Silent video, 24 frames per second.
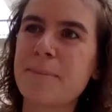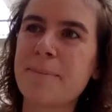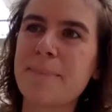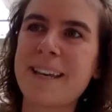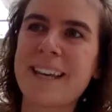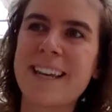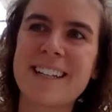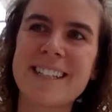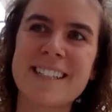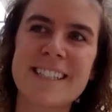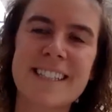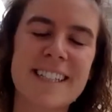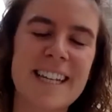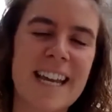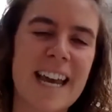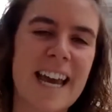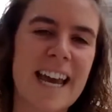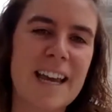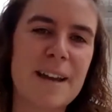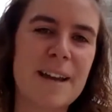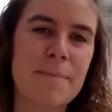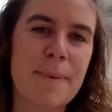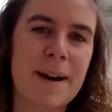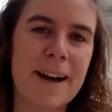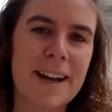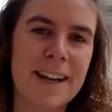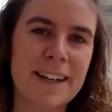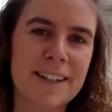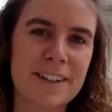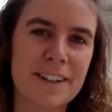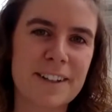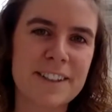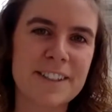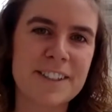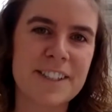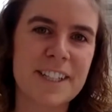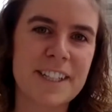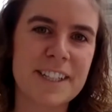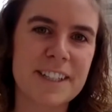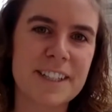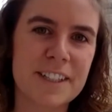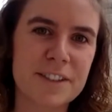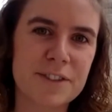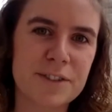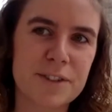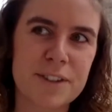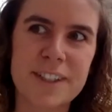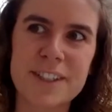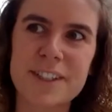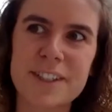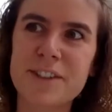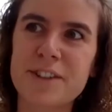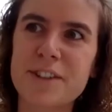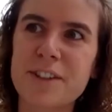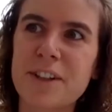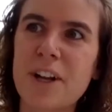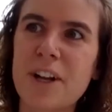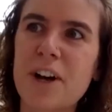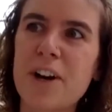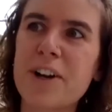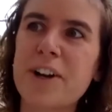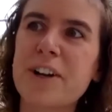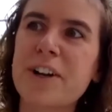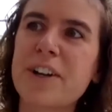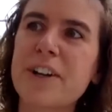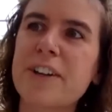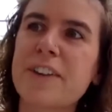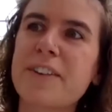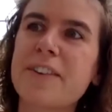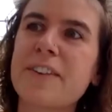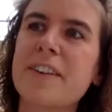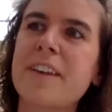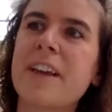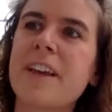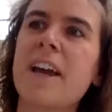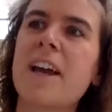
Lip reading: begin today by acknowledging the traditional owners,